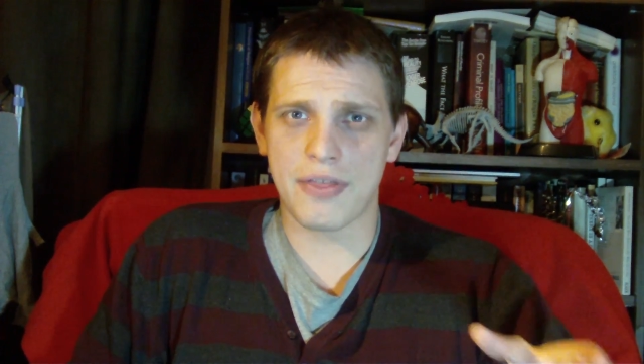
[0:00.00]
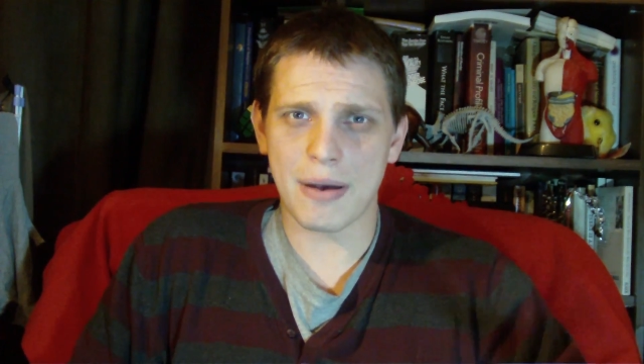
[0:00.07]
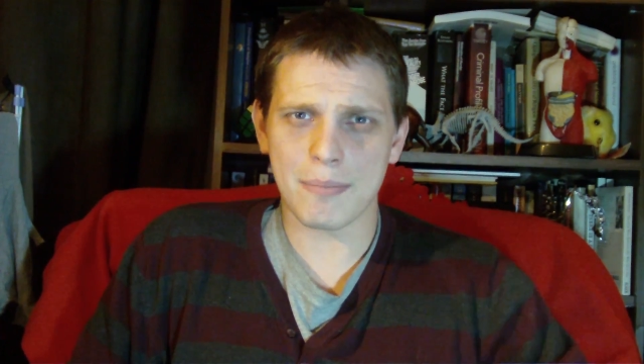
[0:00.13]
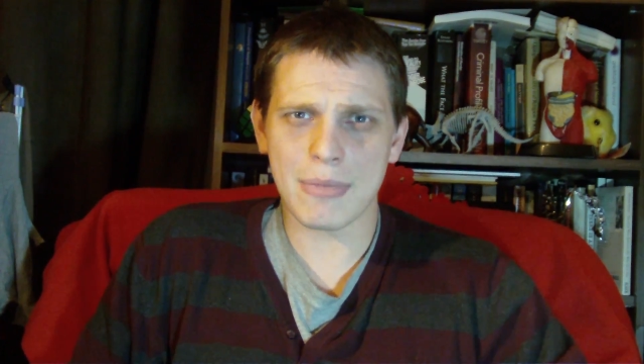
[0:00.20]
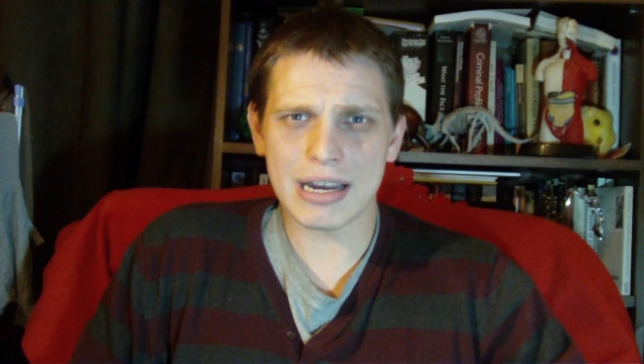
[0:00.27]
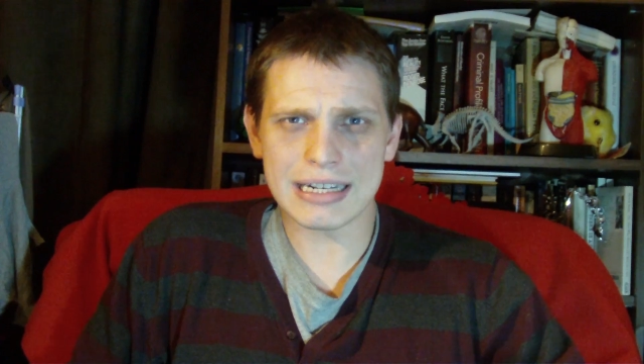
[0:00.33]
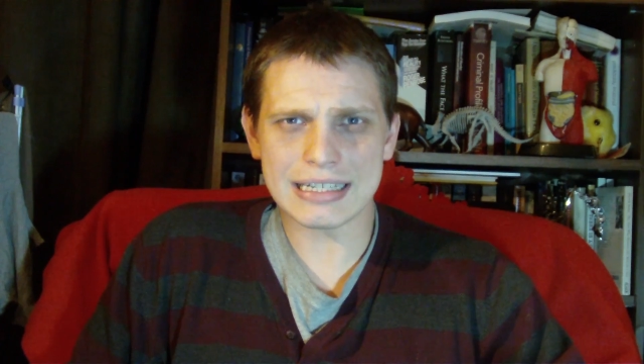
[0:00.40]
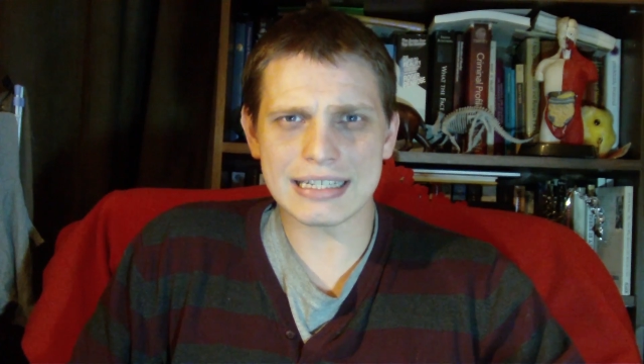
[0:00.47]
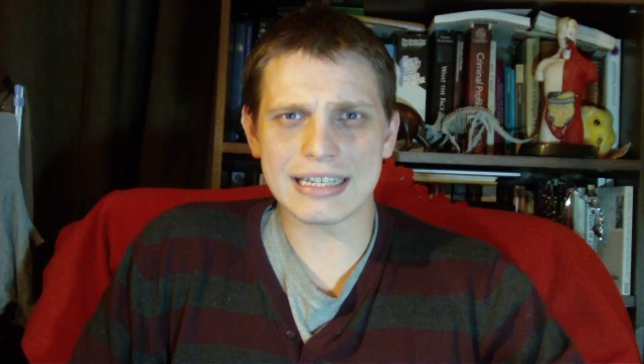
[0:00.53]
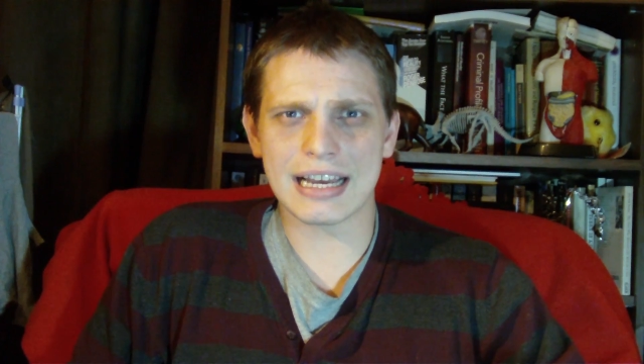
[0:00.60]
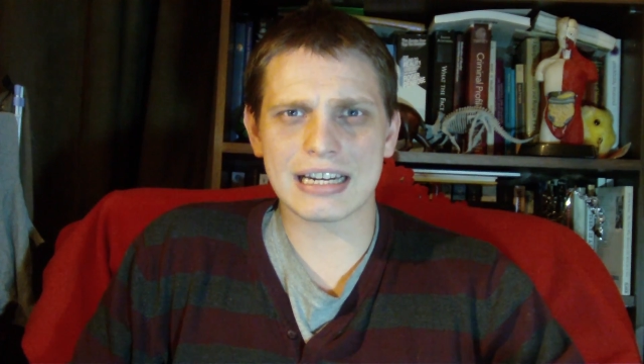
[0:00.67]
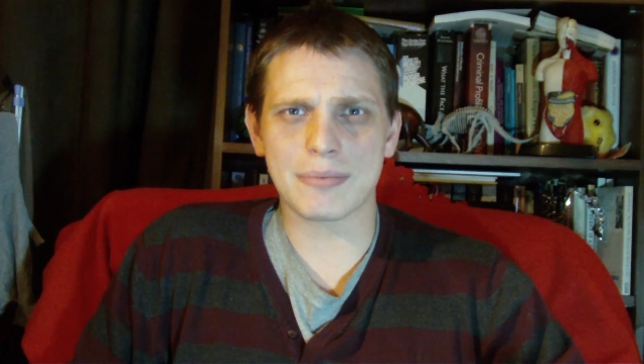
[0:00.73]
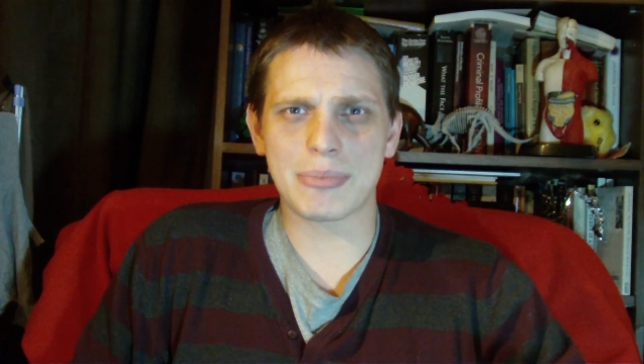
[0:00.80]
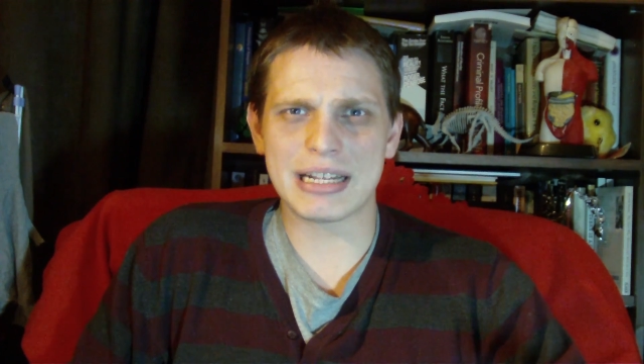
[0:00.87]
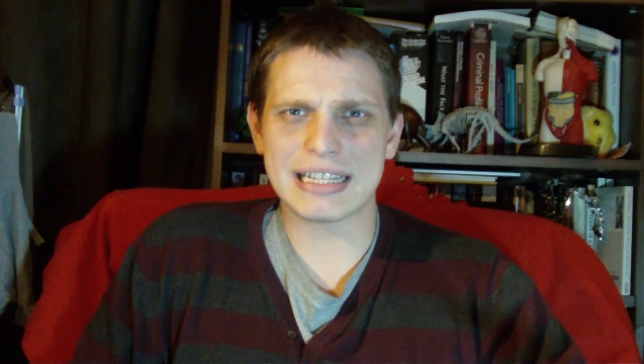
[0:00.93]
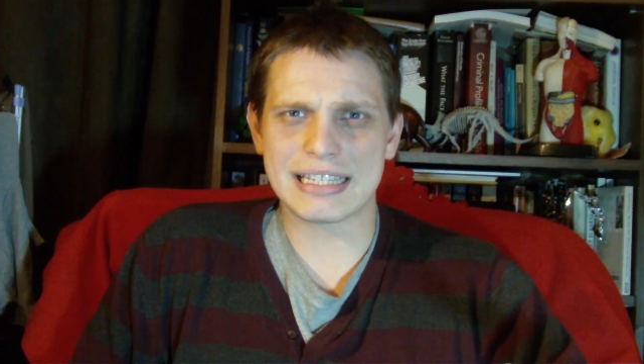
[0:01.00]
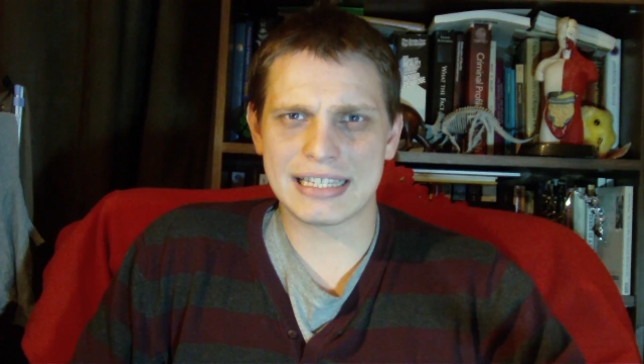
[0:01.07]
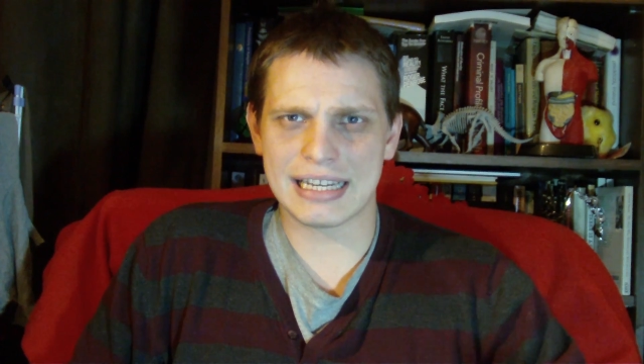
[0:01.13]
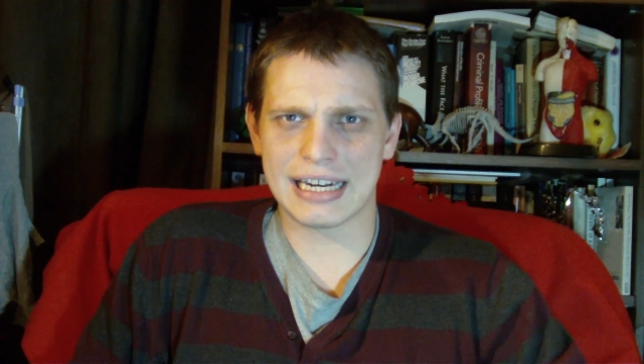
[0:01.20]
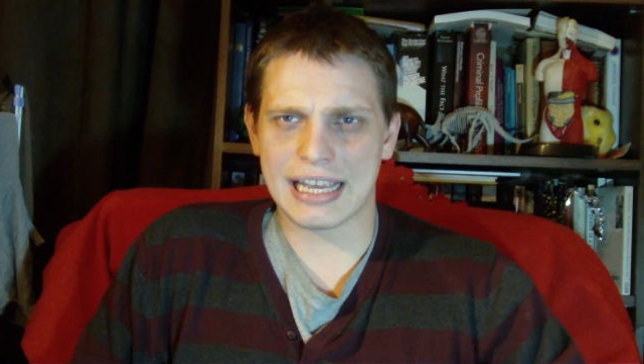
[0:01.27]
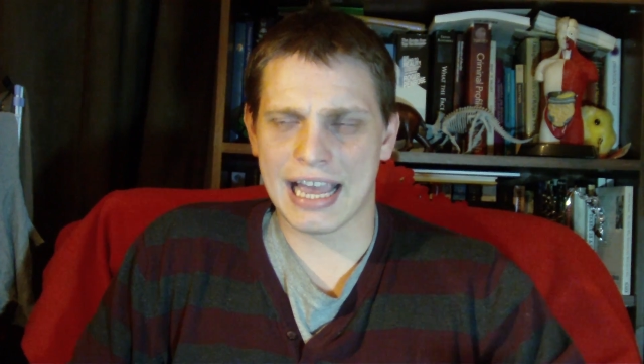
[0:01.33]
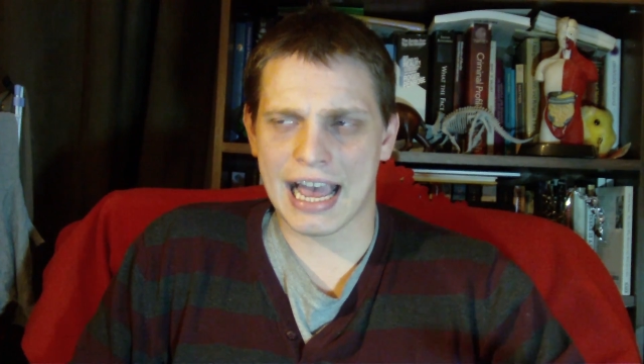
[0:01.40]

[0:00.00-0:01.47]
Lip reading: That might sound a bit silly,